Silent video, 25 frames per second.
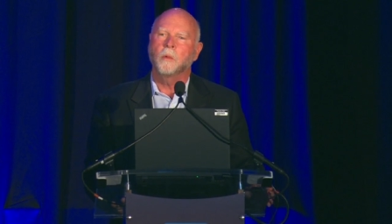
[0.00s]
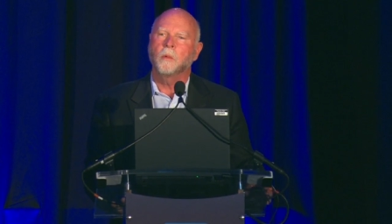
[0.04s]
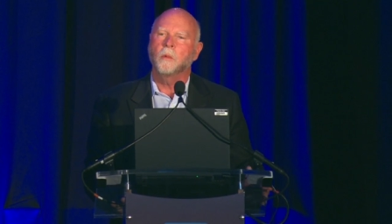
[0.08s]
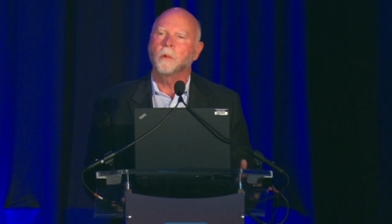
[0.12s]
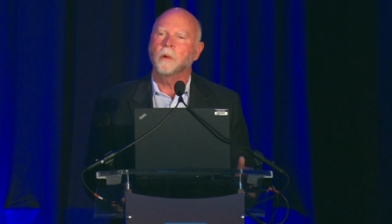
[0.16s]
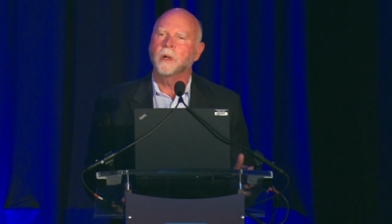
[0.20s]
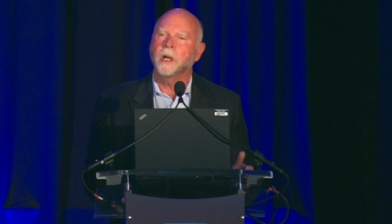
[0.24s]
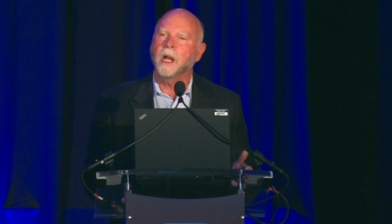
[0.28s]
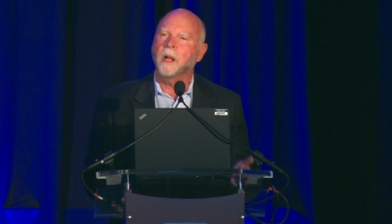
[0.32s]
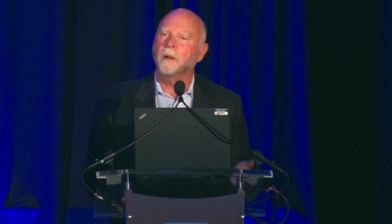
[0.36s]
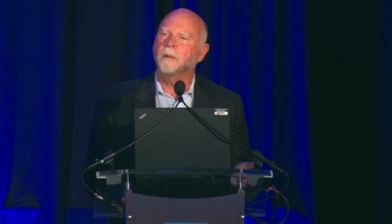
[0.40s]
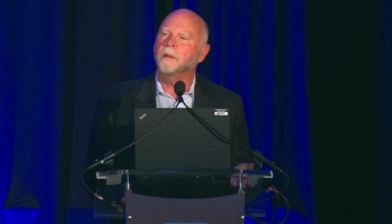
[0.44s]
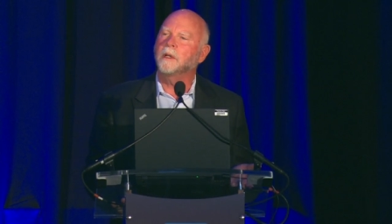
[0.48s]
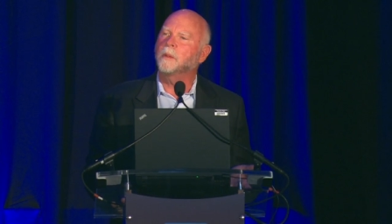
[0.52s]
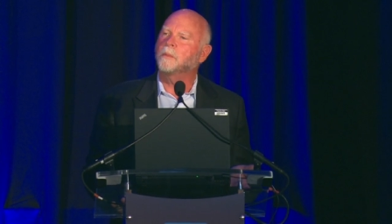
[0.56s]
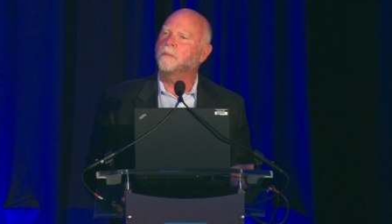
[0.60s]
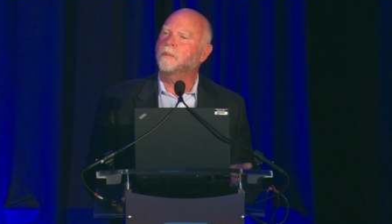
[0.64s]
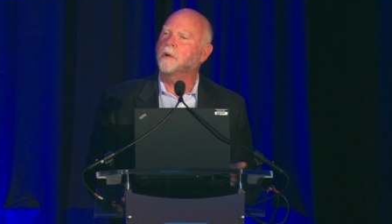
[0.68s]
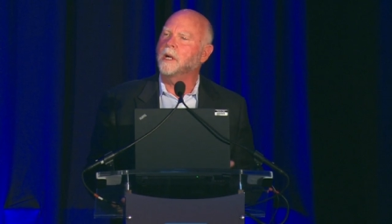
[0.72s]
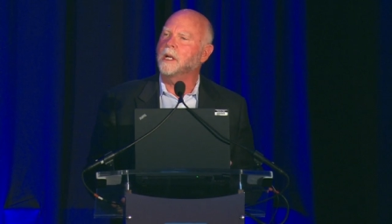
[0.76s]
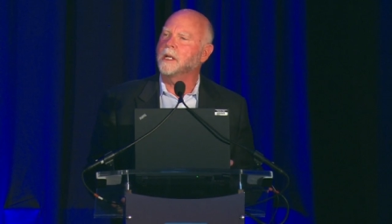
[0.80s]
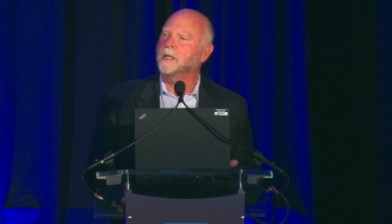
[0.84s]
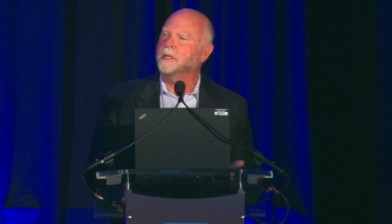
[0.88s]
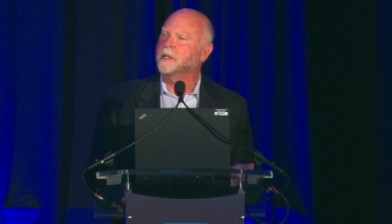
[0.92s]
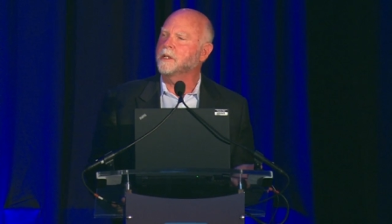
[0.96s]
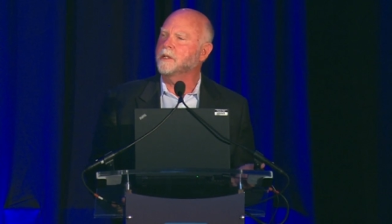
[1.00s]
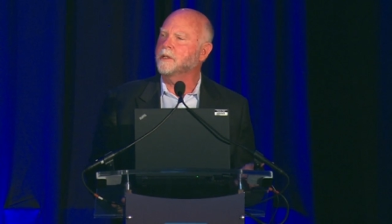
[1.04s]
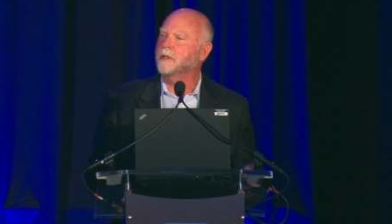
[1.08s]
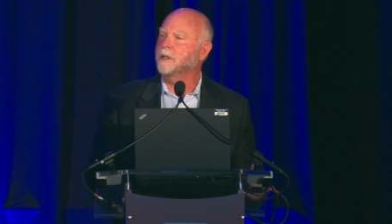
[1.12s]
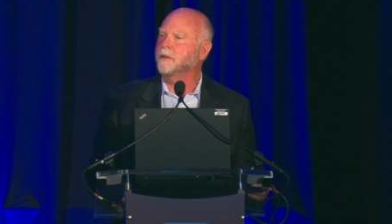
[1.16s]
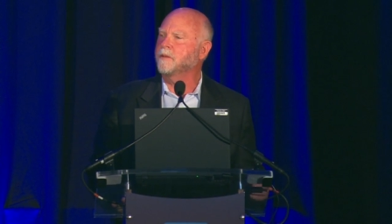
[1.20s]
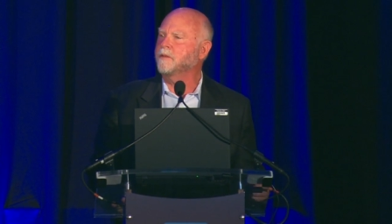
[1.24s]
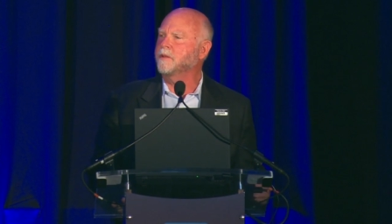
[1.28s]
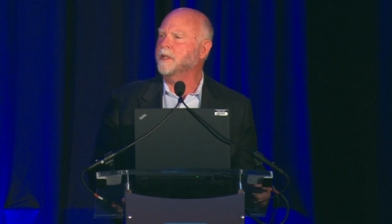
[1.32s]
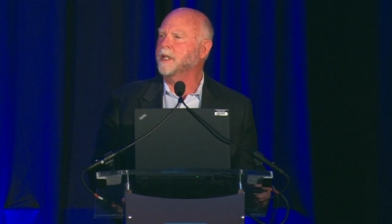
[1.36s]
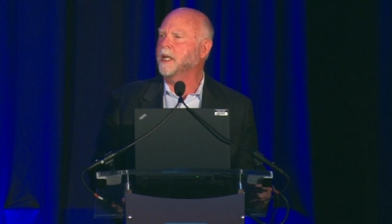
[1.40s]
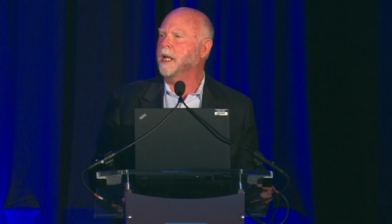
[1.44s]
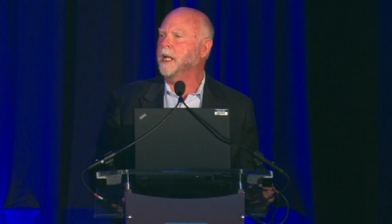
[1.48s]
We're now in the process
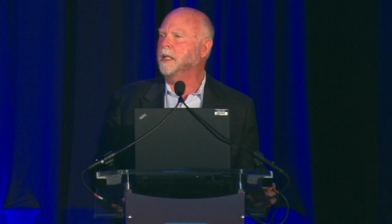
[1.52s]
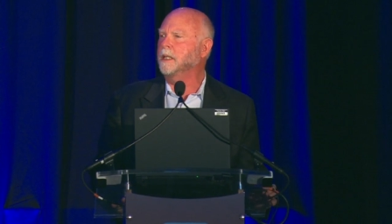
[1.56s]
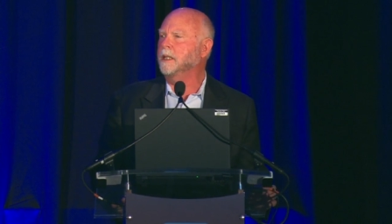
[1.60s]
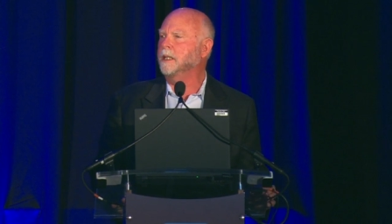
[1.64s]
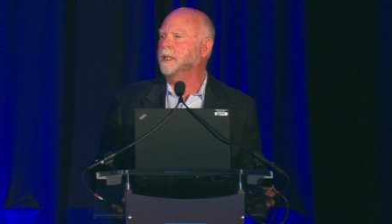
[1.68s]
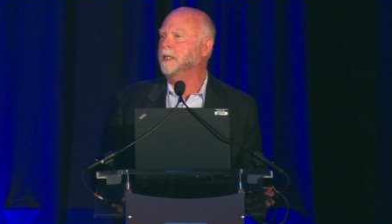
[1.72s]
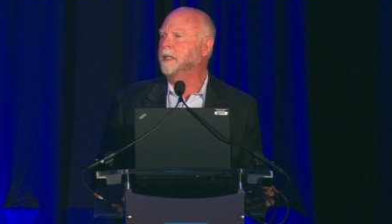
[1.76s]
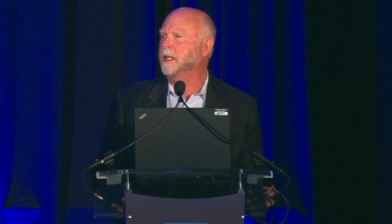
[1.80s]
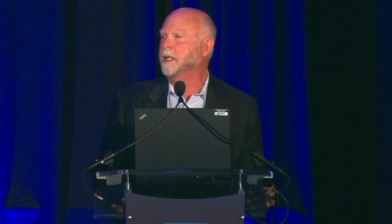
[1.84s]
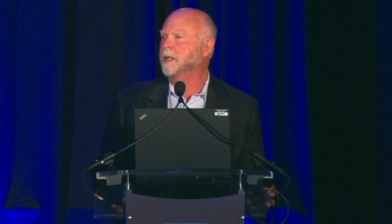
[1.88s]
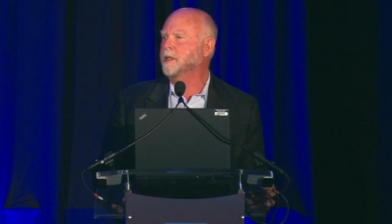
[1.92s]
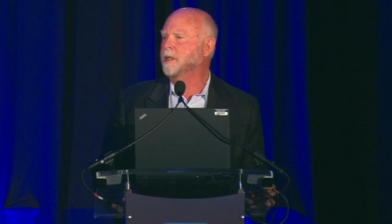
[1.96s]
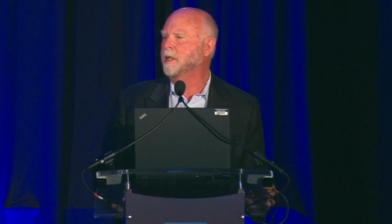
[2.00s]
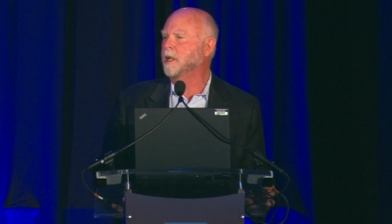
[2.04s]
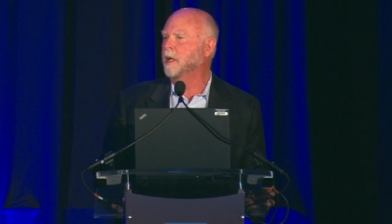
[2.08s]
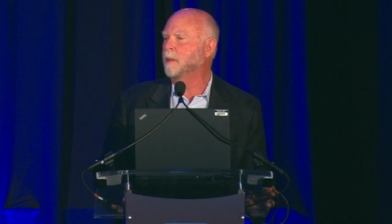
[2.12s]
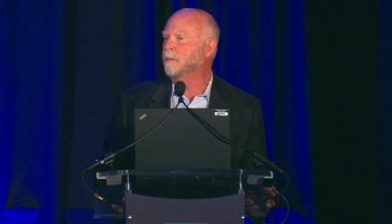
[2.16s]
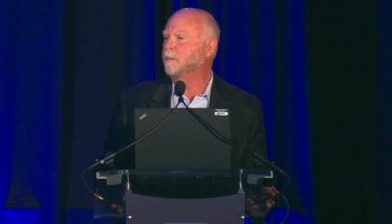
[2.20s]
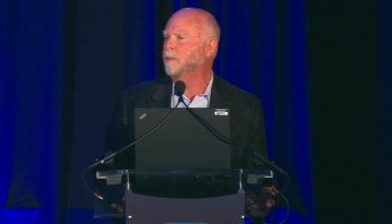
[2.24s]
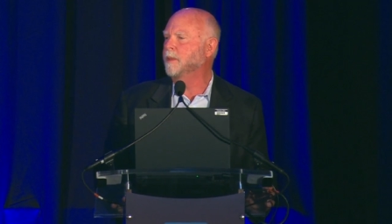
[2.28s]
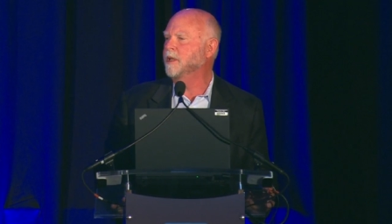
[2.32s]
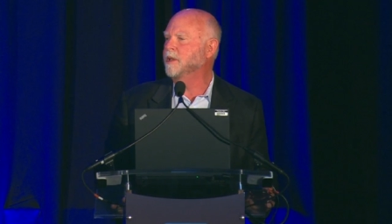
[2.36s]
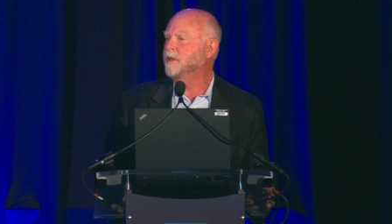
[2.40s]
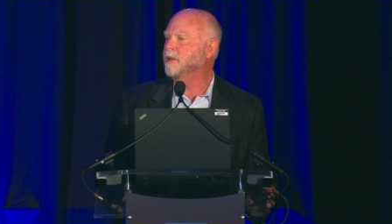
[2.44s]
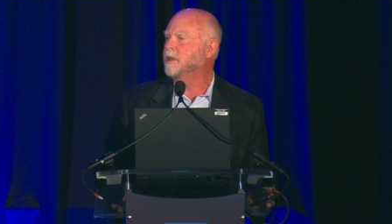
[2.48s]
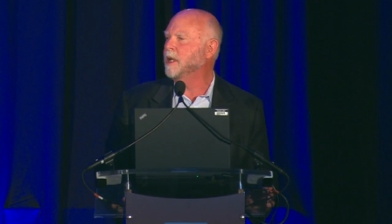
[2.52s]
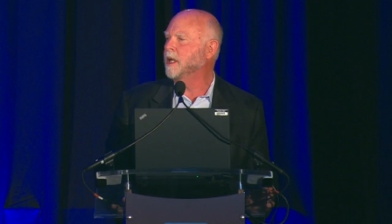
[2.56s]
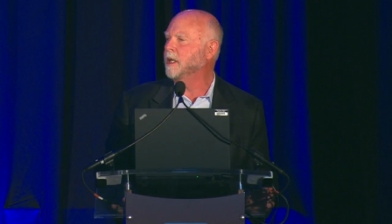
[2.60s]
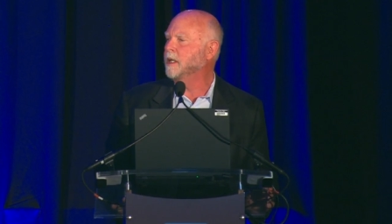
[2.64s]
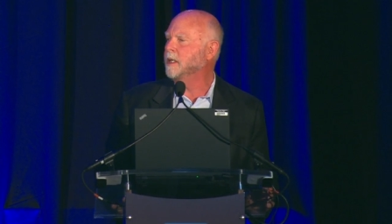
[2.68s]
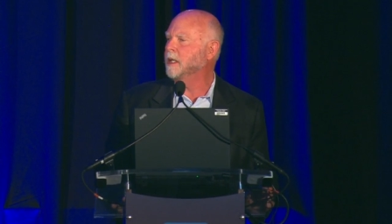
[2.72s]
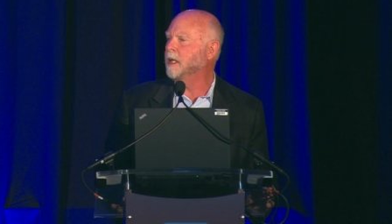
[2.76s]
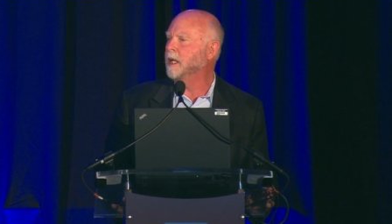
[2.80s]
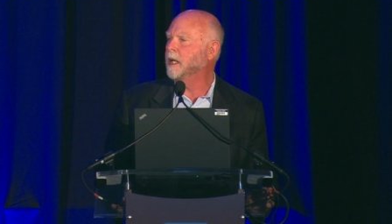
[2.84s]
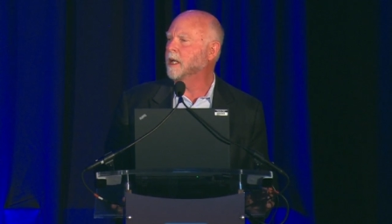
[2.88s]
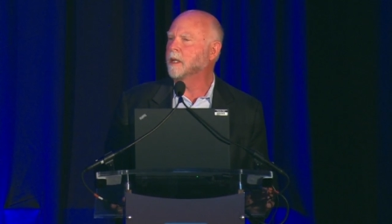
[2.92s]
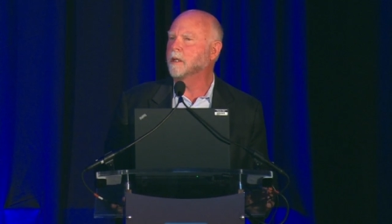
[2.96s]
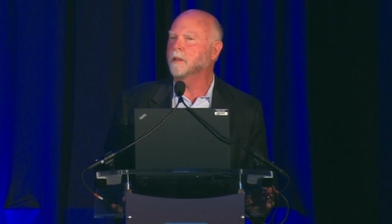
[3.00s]
of scaling this up in San
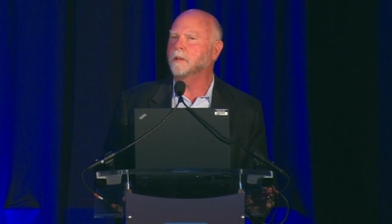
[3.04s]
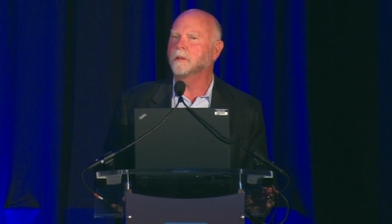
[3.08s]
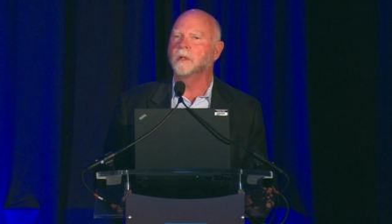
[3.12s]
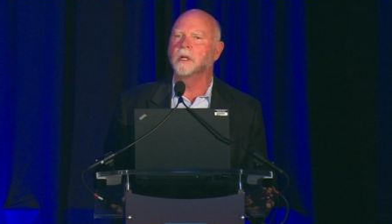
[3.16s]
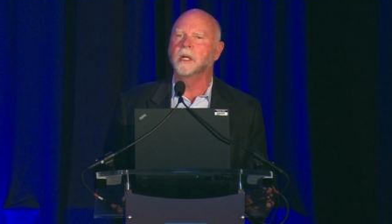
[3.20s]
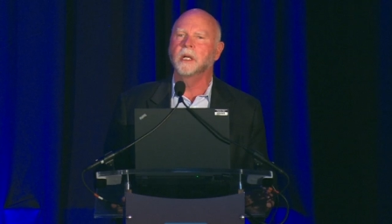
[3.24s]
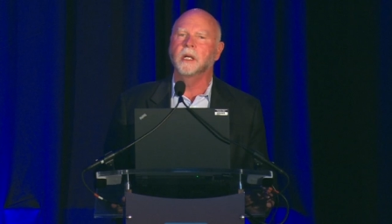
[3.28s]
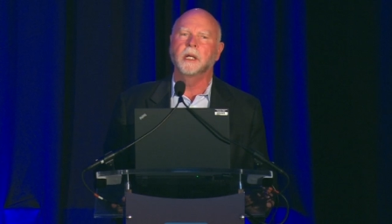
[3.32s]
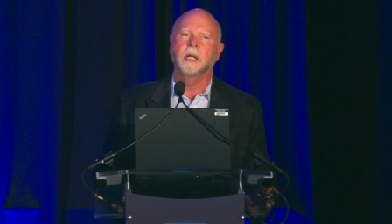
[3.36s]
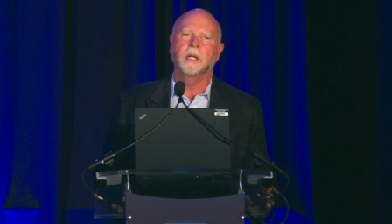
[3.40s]
Diego